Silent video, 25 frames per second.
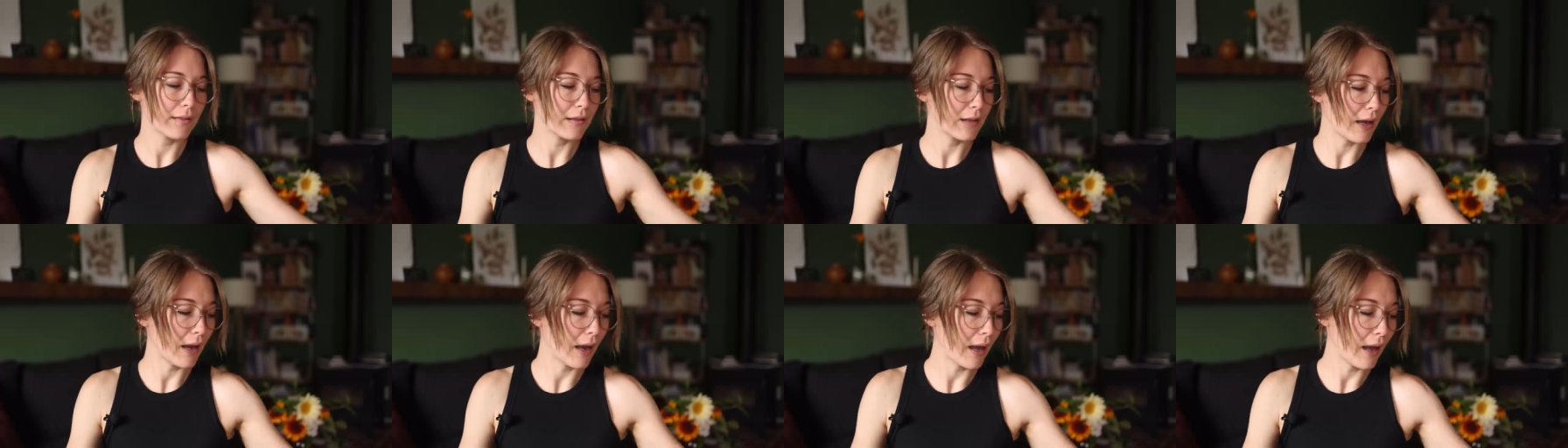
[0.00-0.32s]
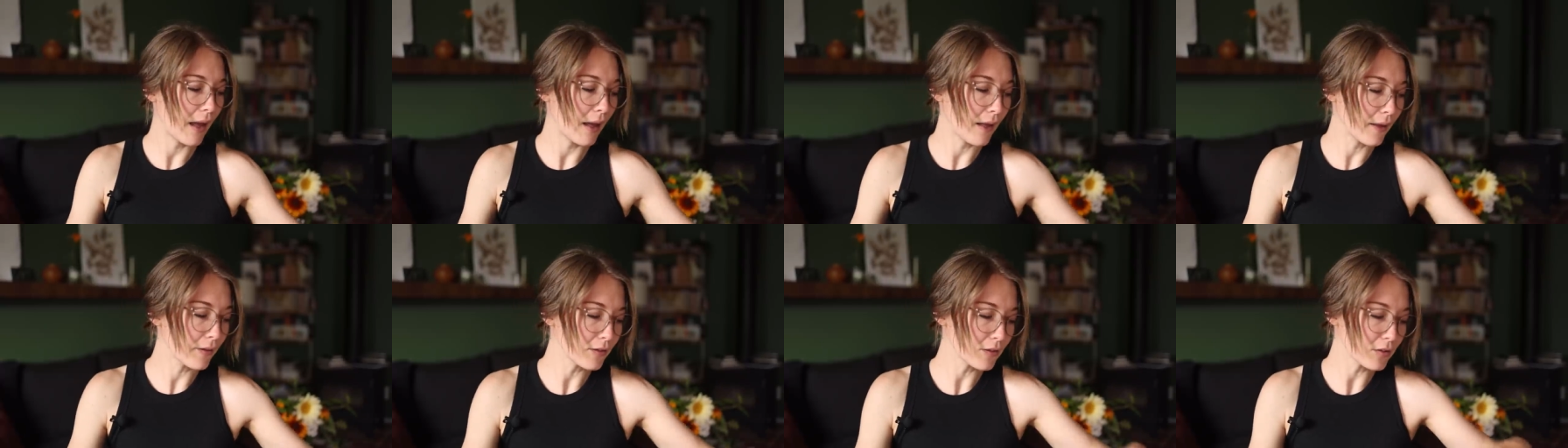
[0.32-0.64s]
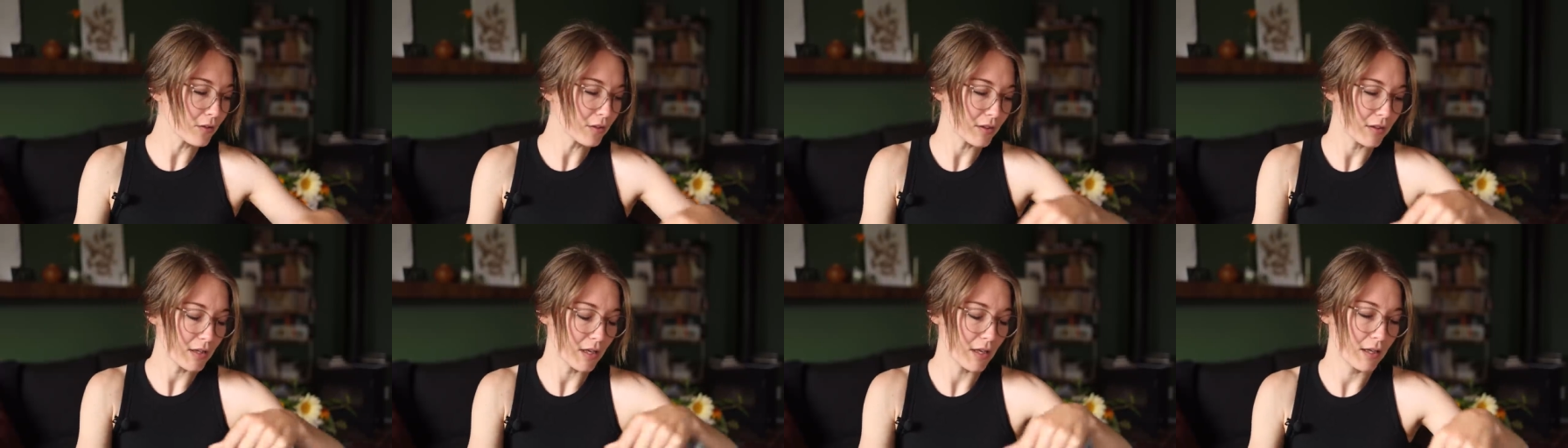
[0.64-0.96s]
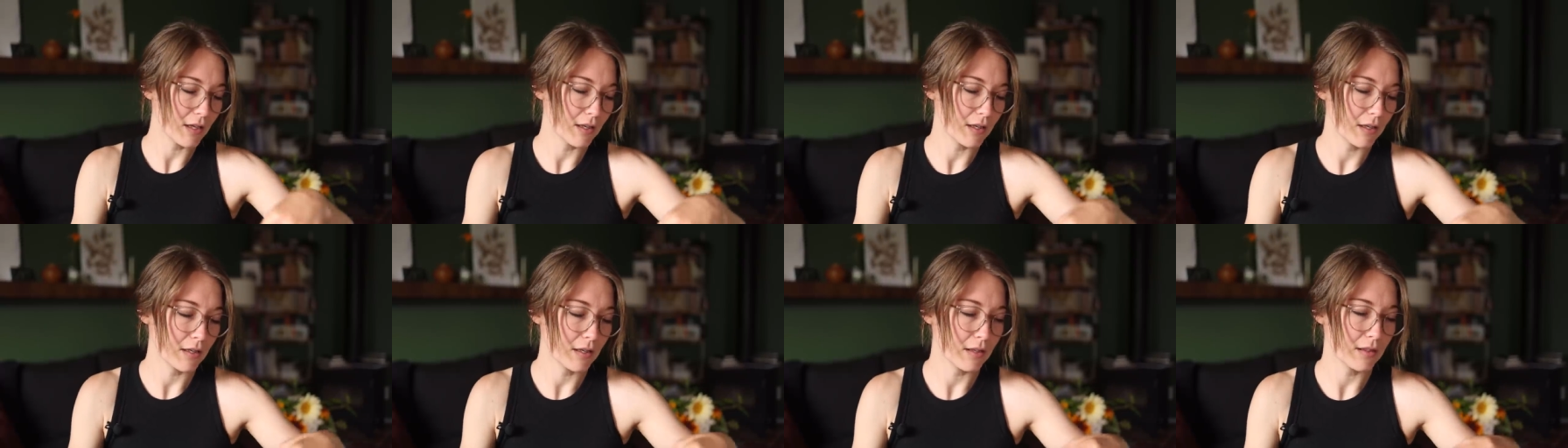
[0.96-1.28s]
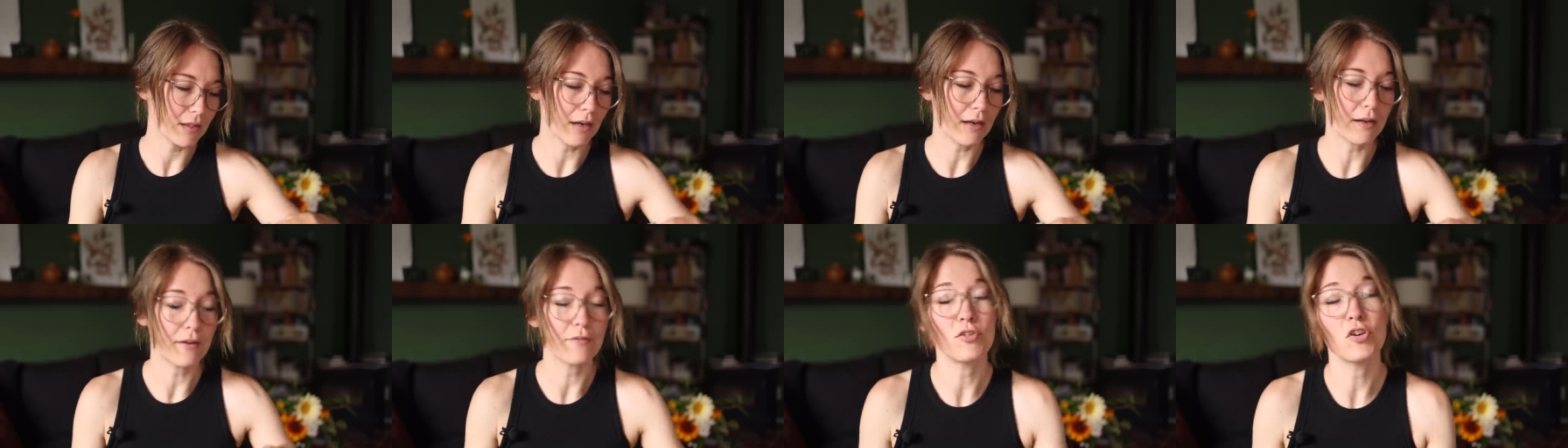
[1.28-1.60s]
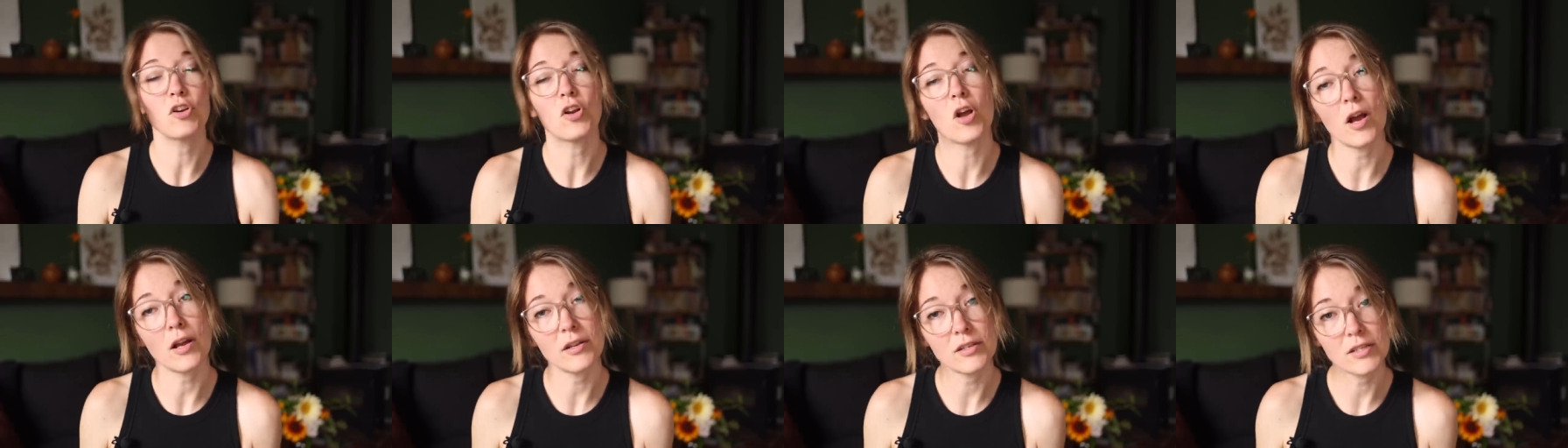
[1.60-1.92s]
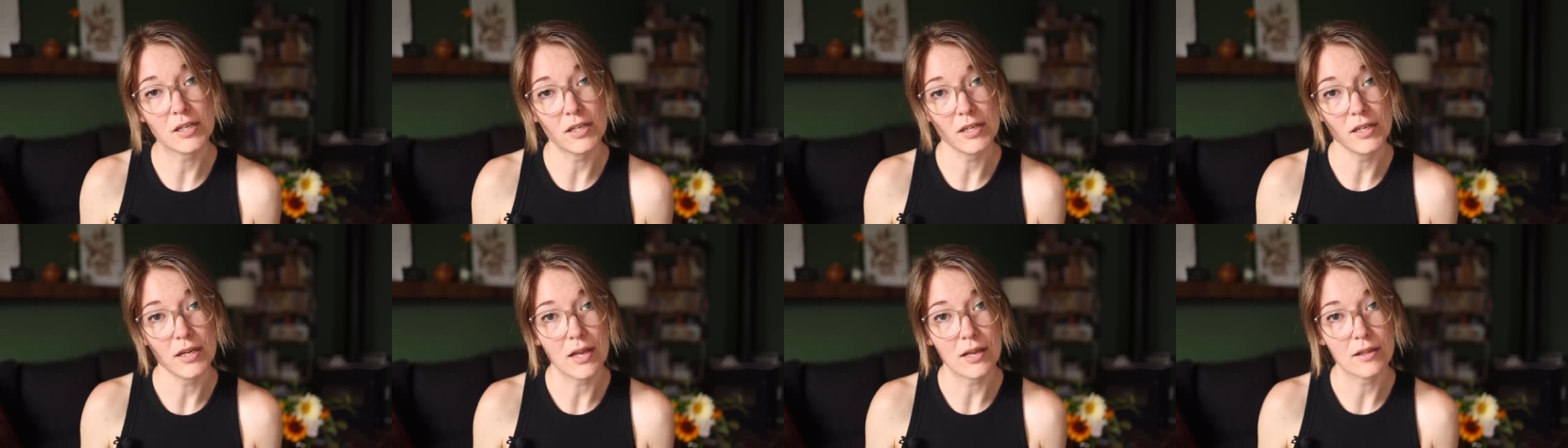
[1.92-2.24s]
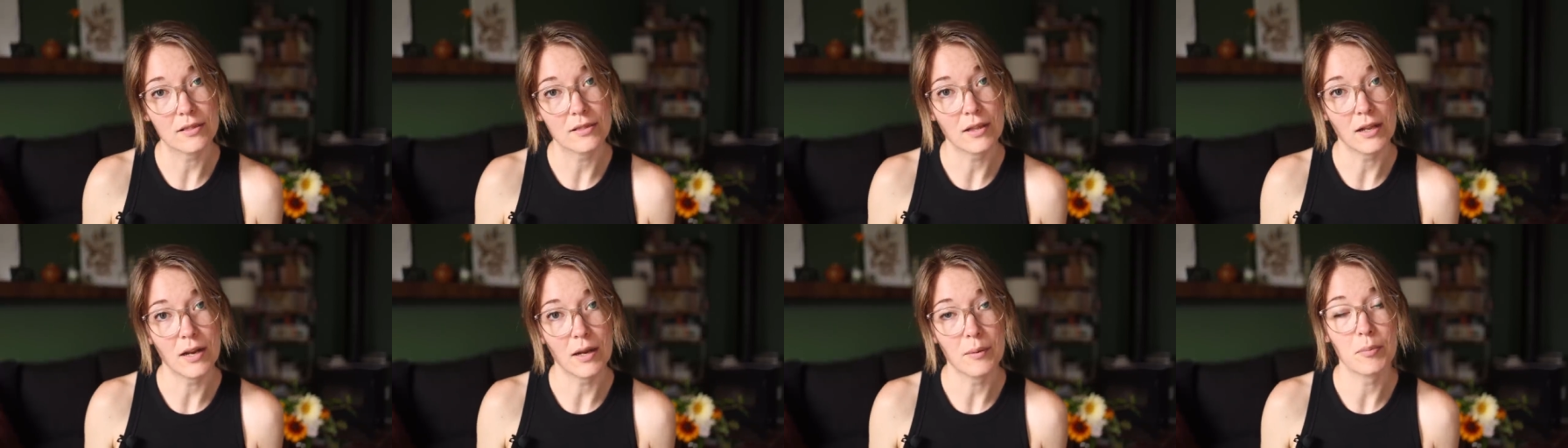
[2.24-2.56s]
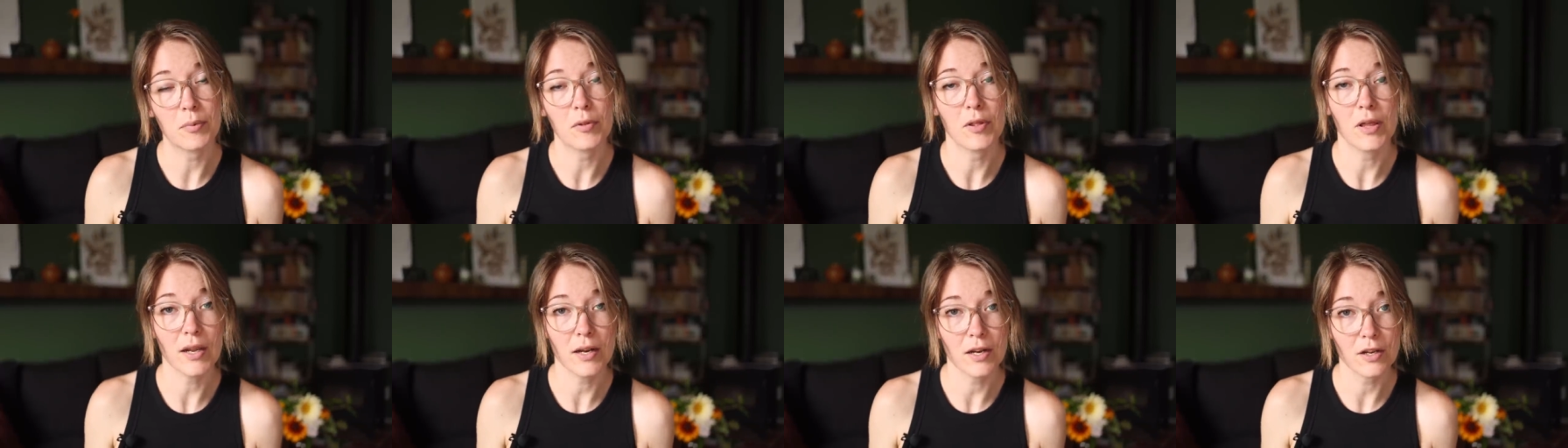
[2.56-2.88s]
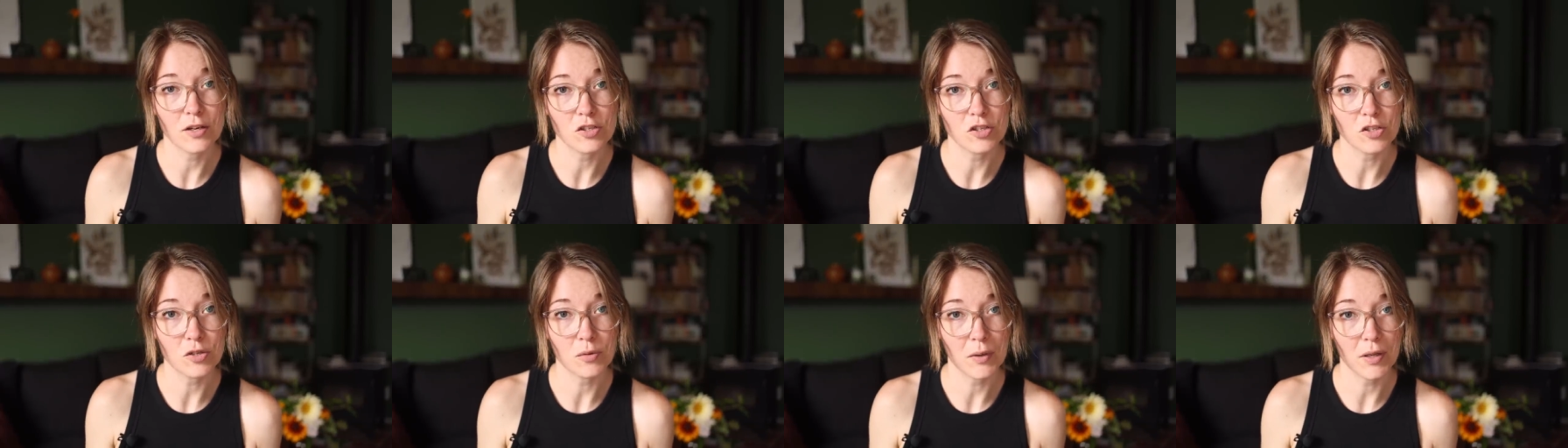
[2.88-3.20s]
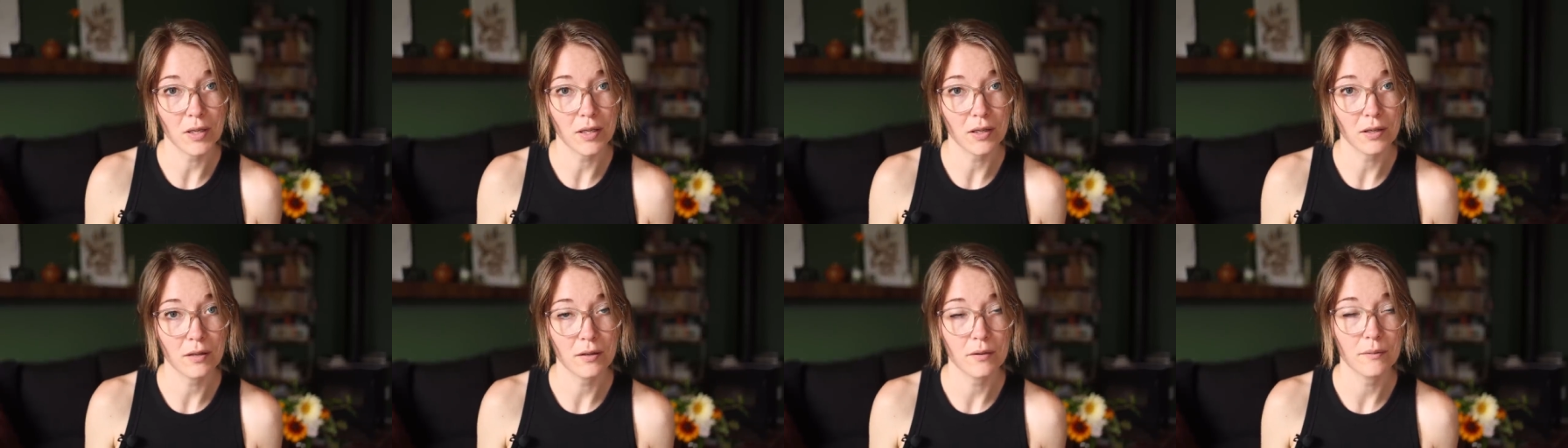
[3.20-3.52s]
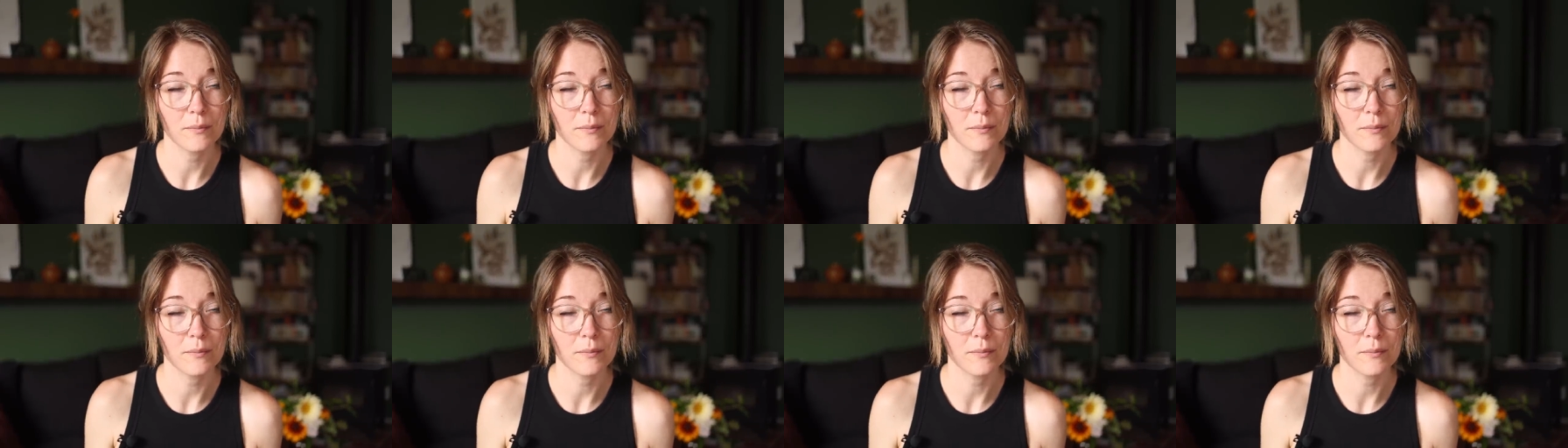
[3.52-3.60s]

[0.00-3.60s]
the other thing that I have not done yet that I plan on doing